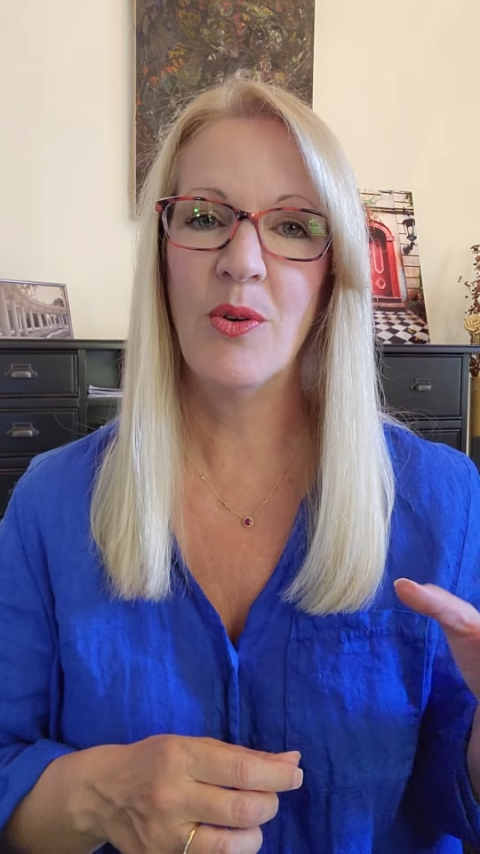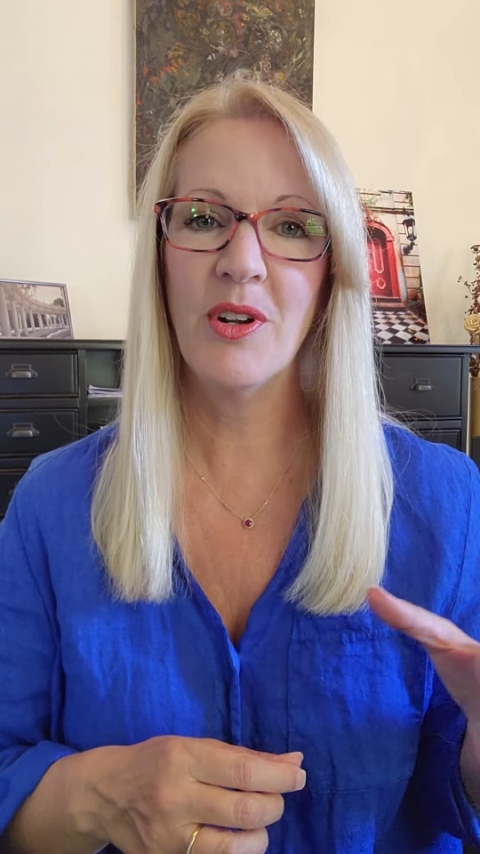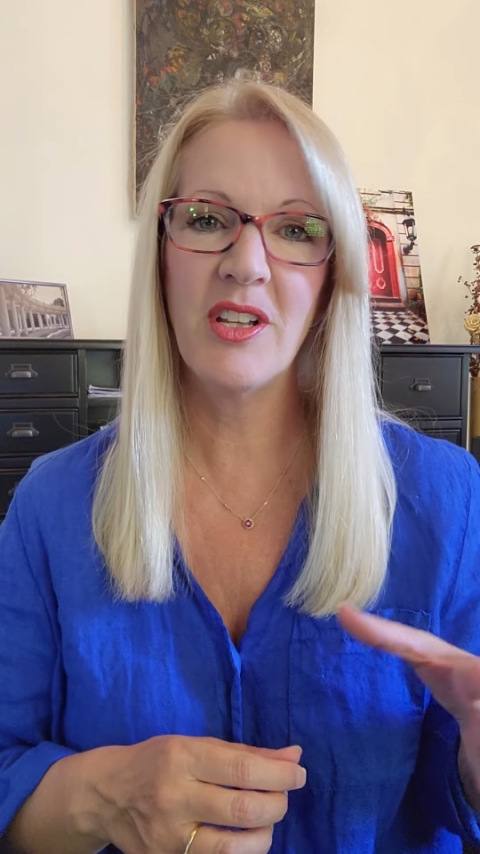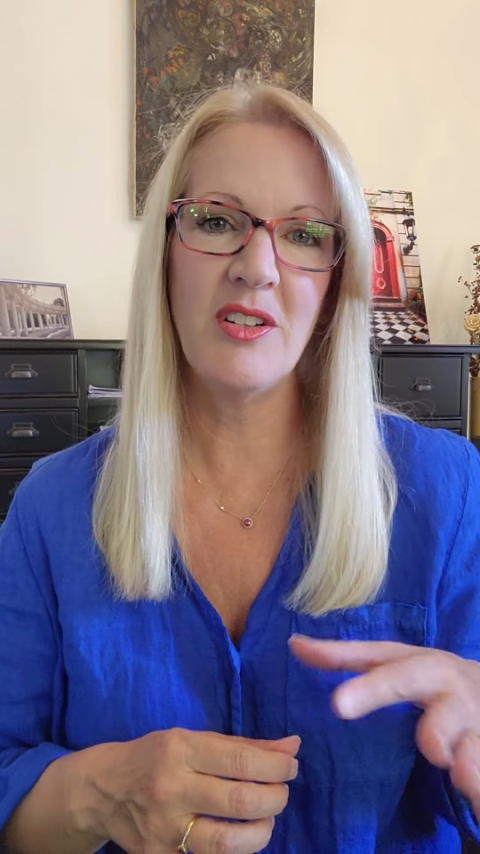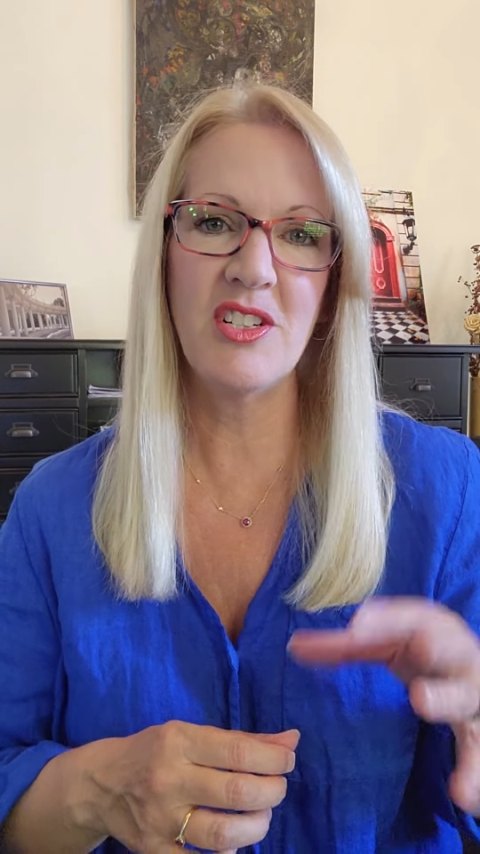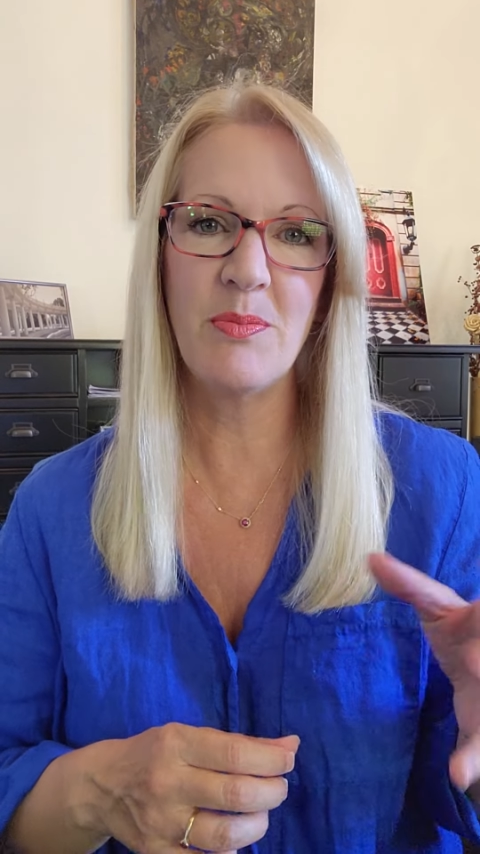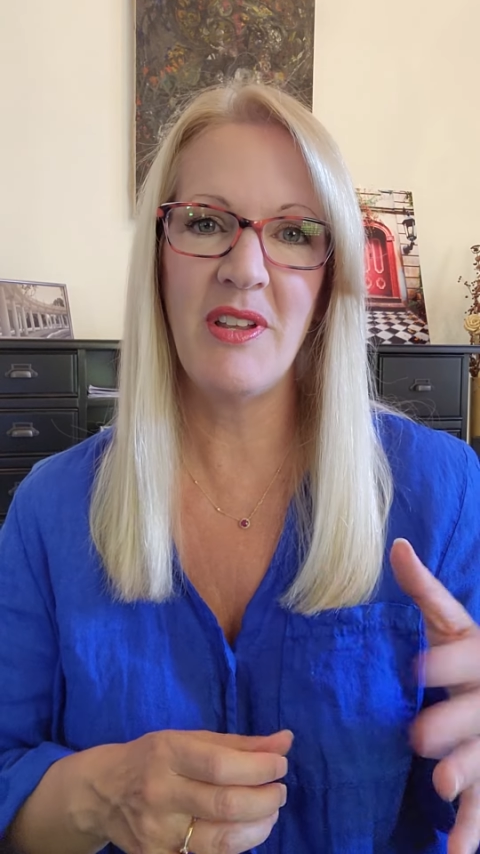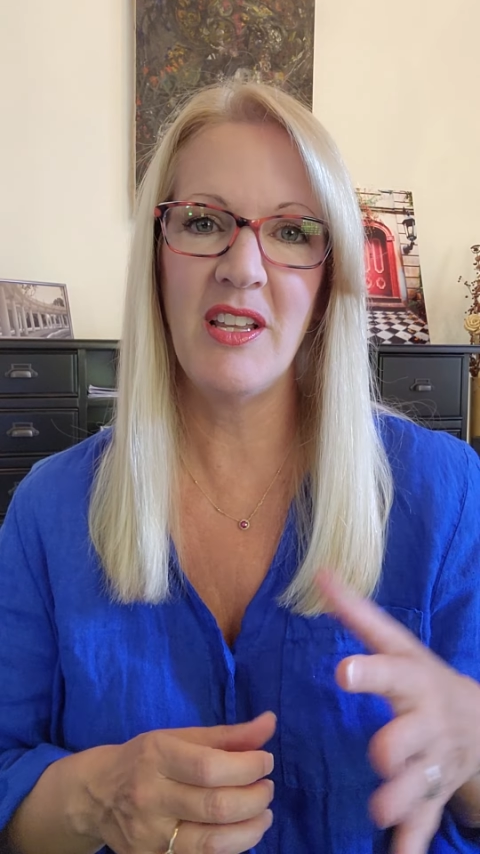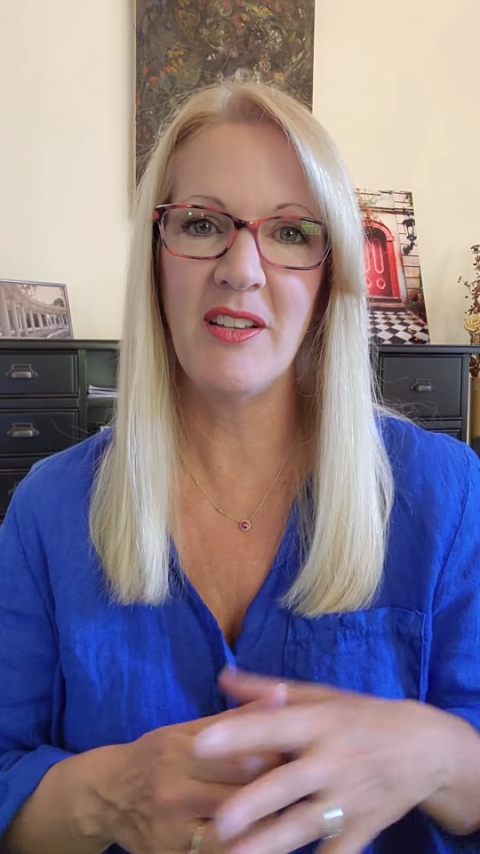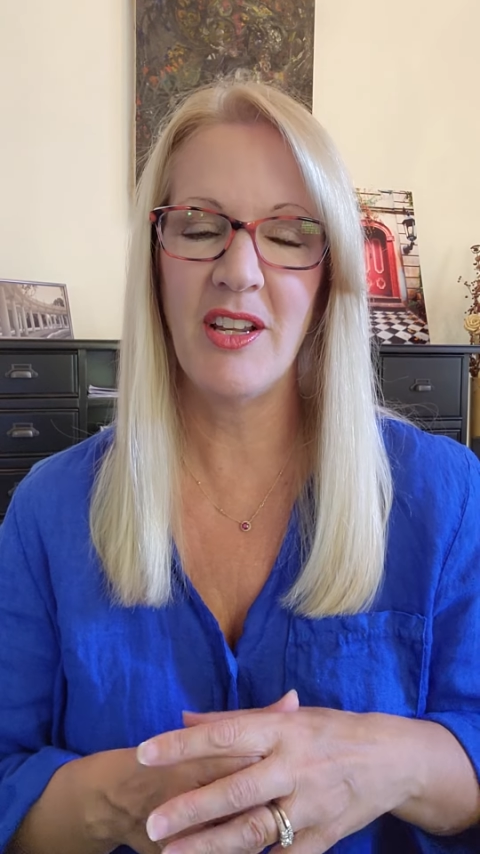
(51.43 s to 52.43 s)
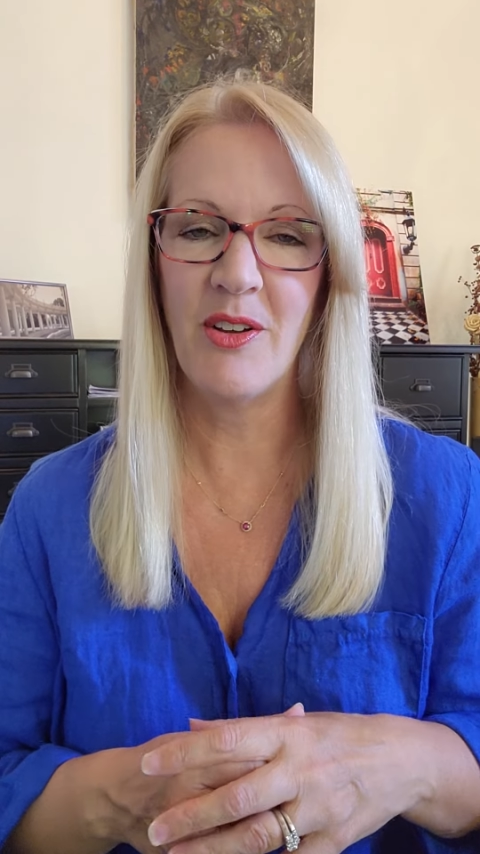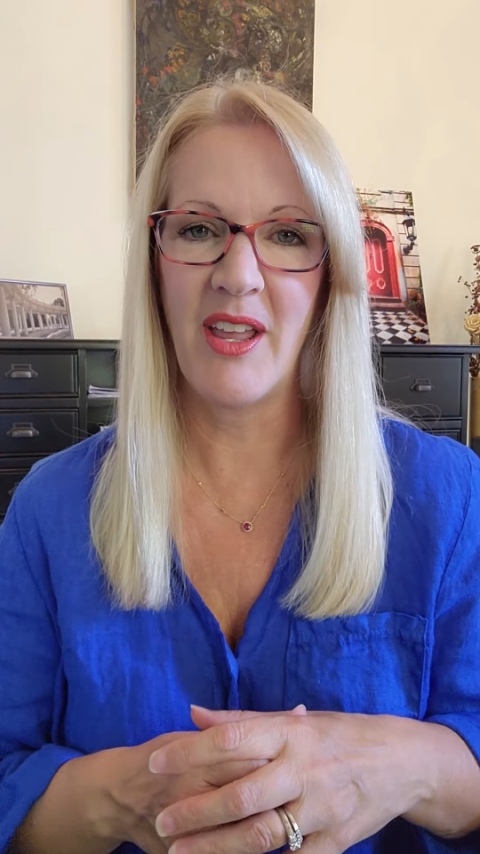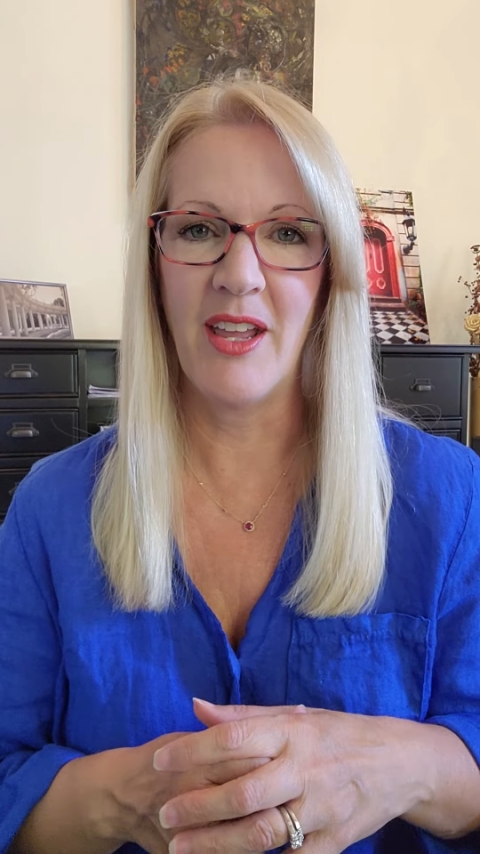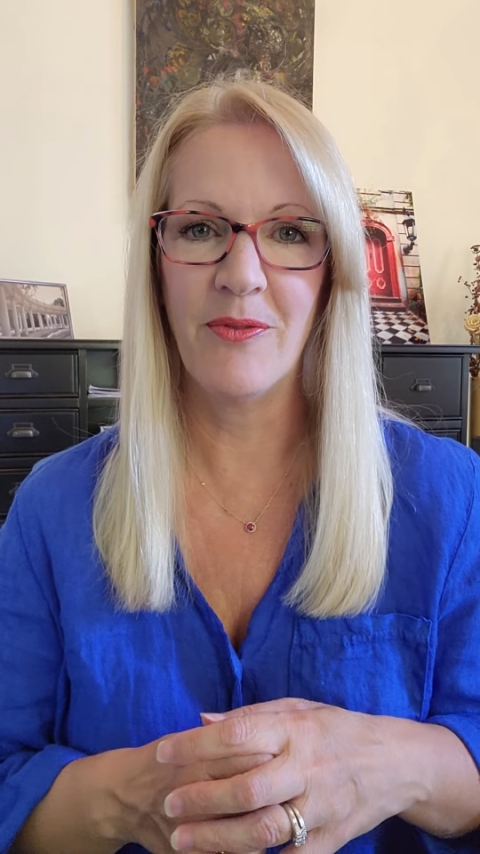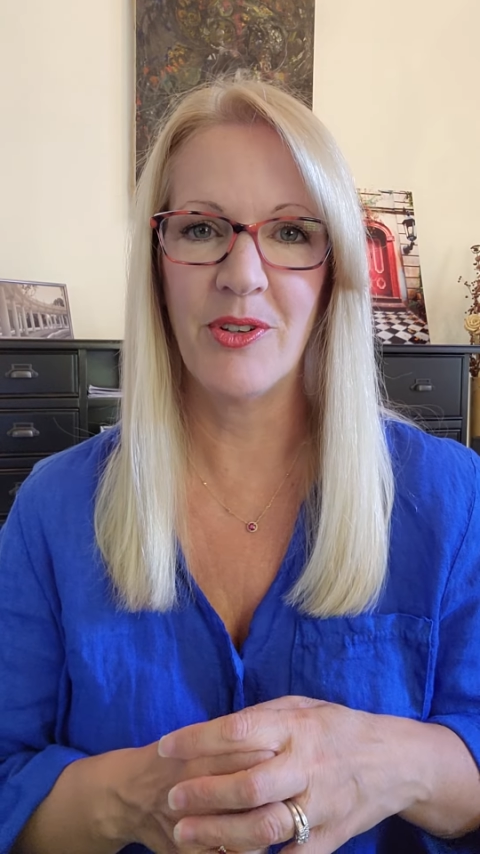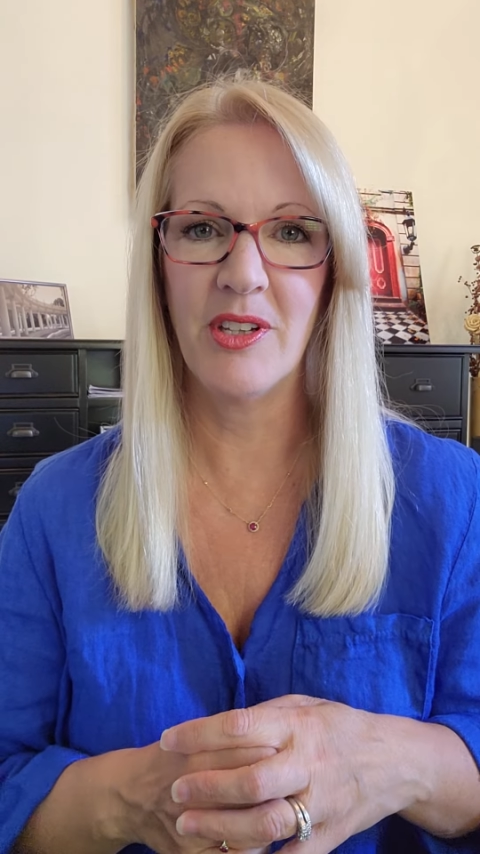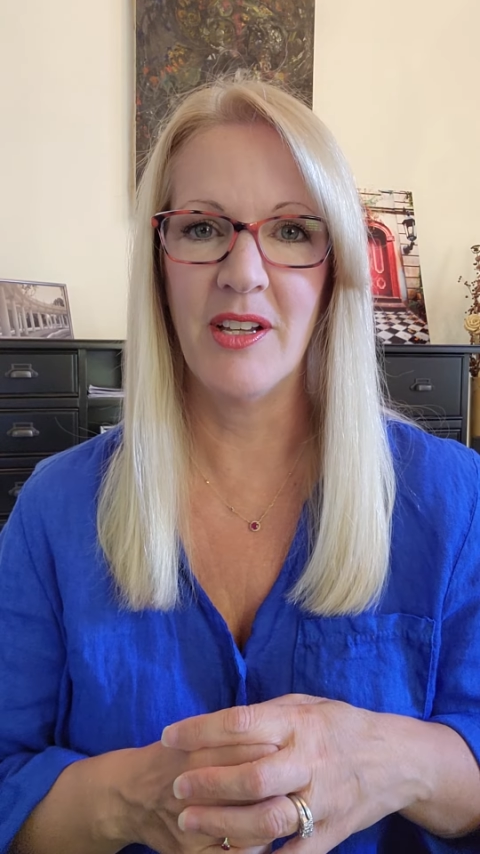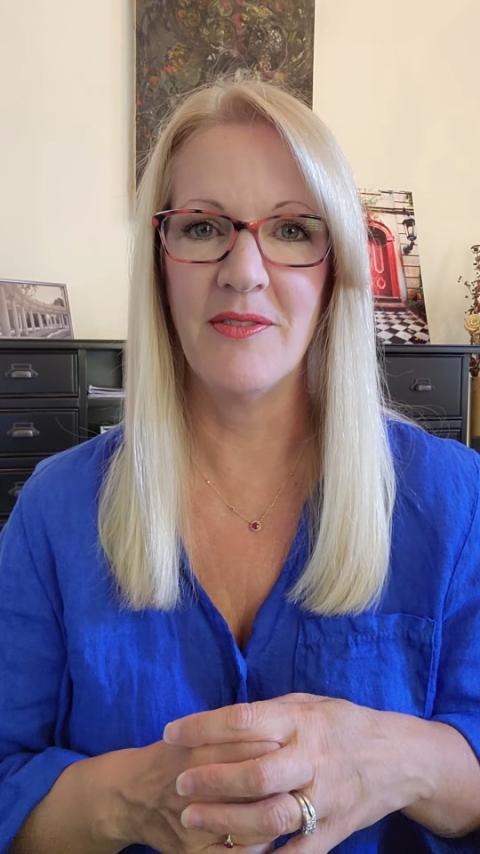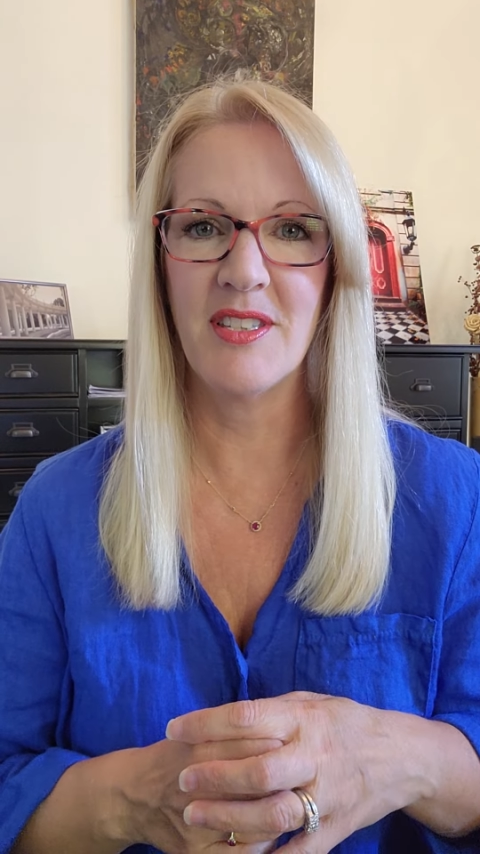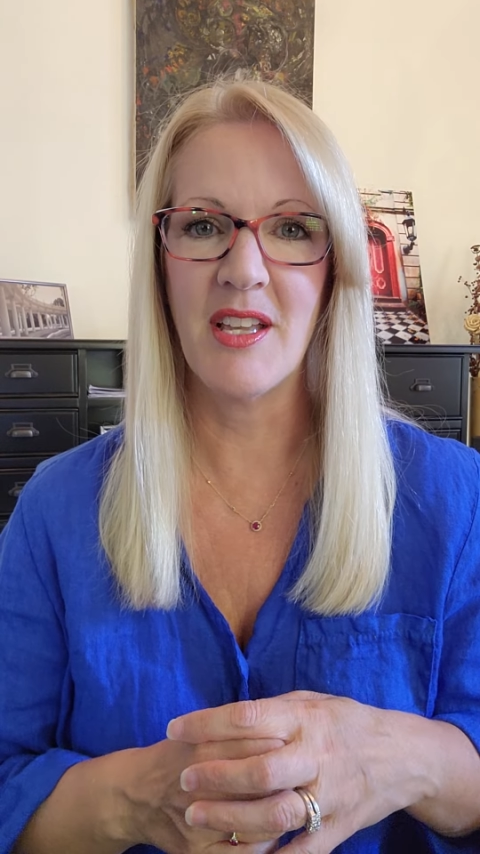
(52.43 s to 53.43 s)
or it could just be, you know, a handful
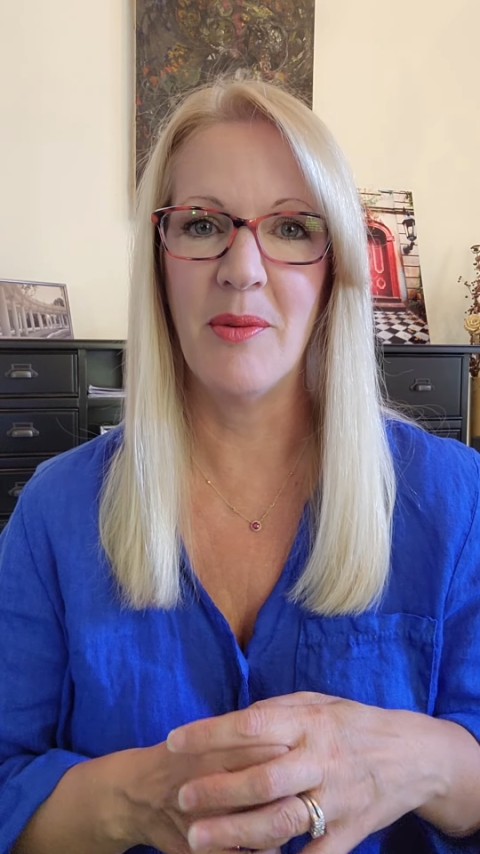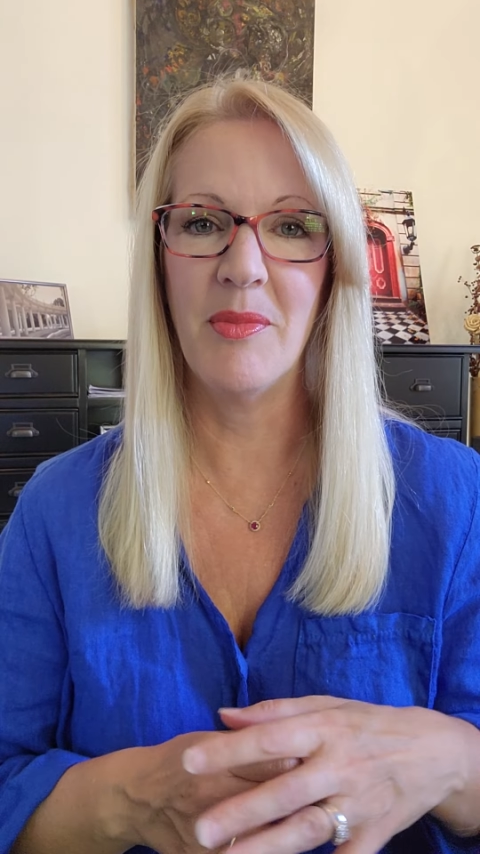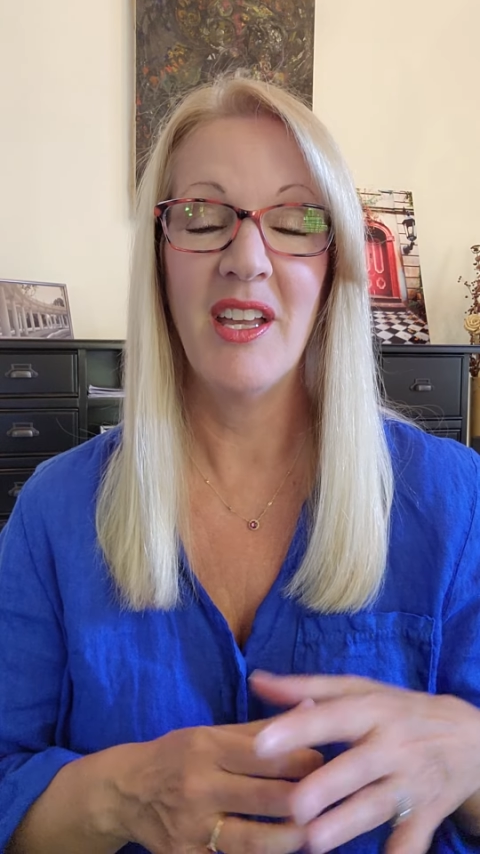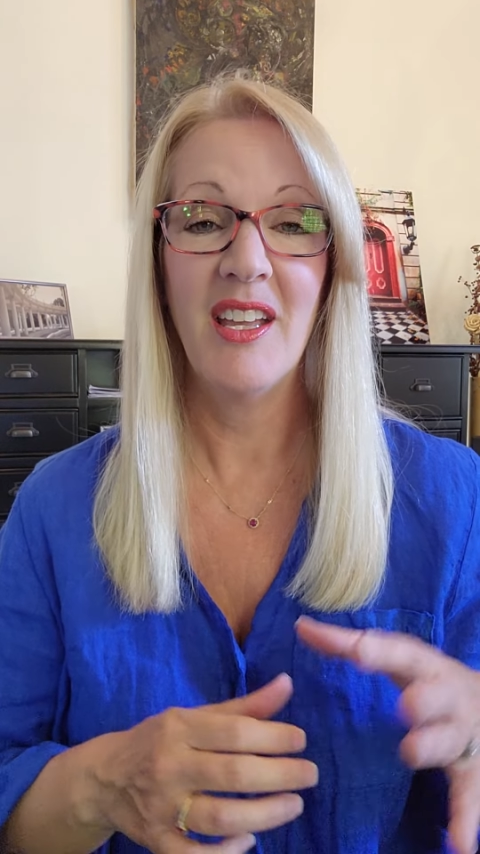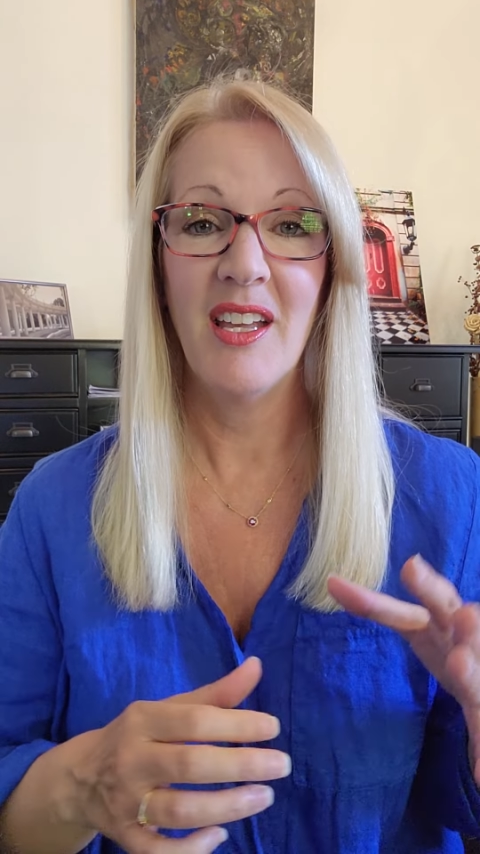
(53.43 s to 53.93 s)
of some